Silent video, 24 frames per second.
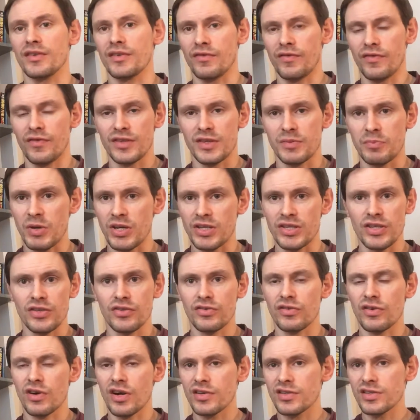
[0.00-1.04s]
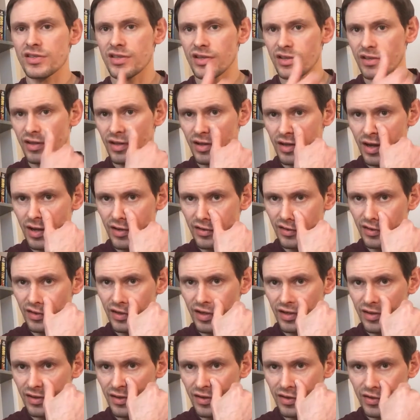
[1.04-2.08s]
especially trust
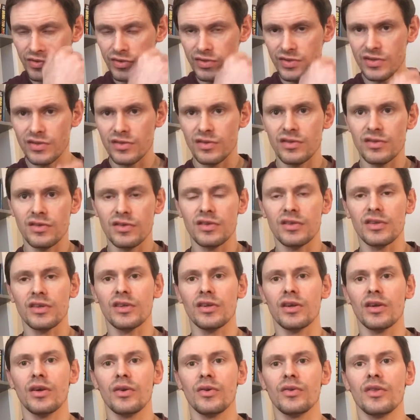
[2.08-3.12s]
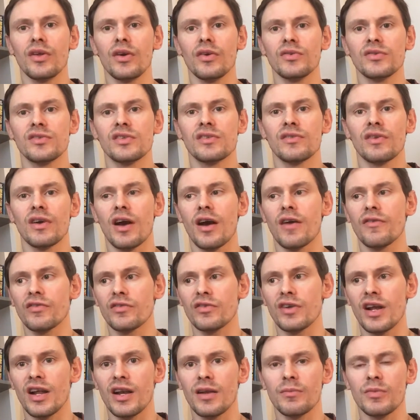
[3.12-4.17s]
and those those
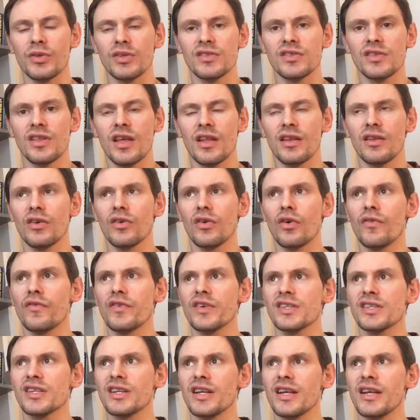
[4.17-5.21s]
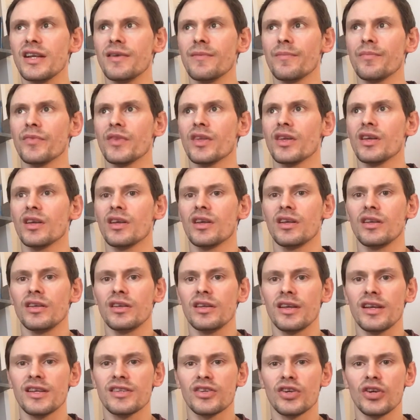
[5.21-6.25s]
other elements, then obviously
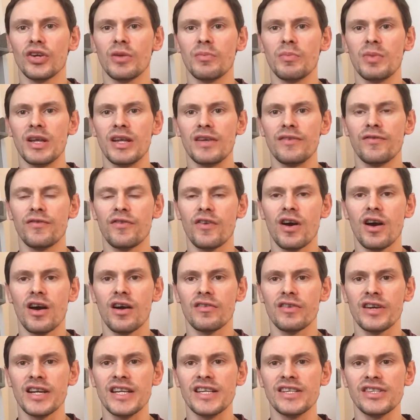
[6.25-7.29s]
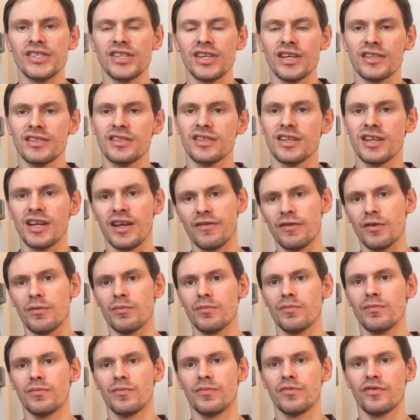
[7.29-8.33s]
it's going to be far easier to give
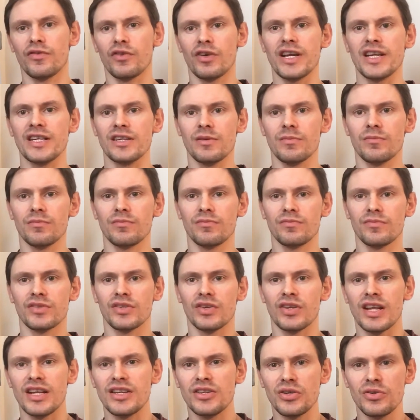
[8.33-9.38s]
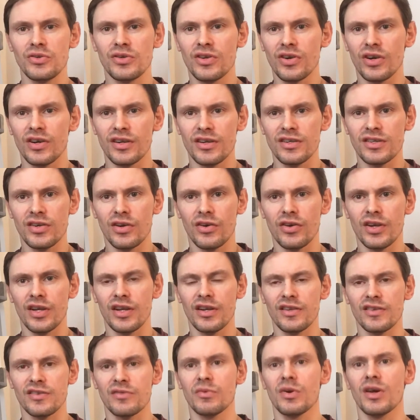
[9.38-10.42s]
them freedom. So they do kind of tie in
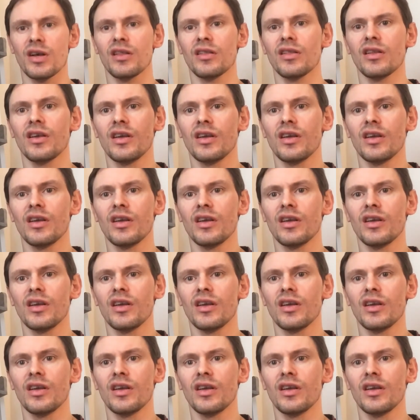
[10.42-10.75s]
as well.